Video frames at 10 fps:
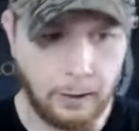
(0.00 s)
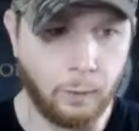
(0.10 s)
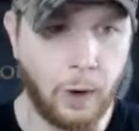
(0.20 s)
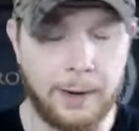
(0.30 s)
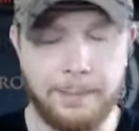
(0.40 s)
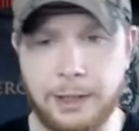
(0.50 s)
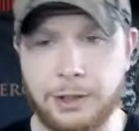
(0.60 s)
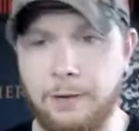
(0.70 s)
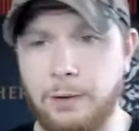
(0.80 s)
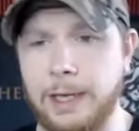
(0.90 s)
one, make
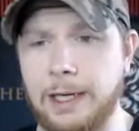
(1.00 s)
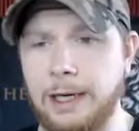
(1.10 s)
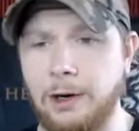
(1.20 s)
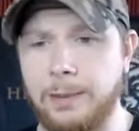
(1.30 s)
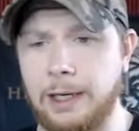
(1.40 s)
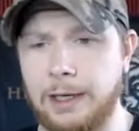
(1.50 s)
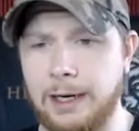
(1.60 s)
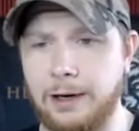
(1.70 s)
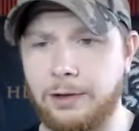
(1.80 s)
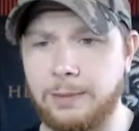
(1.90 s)
sure everybody can hear me. Can I
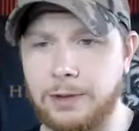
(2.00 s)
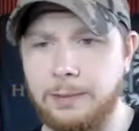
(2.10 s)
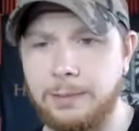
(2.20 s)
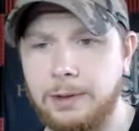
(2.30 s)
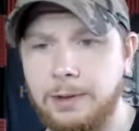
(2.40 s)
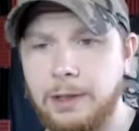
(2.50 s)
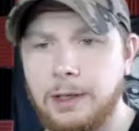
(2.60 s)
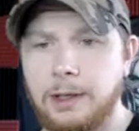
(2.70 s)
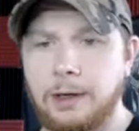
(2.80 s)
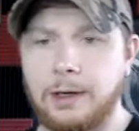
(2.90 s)
get a thumbs up
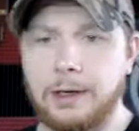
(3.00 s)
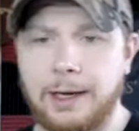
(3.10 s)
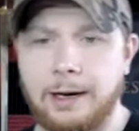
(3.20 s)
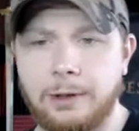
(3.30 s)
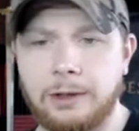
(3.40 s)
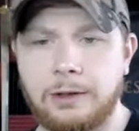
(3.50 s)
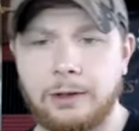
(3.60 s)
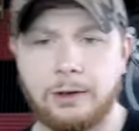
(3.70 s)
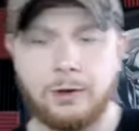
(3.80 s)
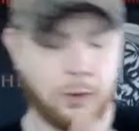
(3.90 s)
on camera?
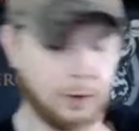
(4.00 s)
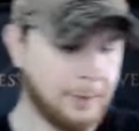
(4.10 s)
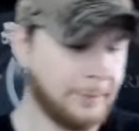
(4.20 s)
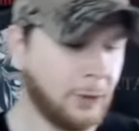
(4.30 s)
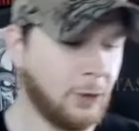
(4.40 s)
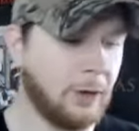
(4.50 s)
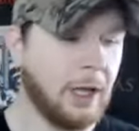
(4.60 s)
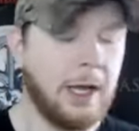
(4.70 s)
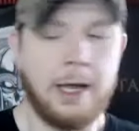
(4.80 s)
Cool, cool.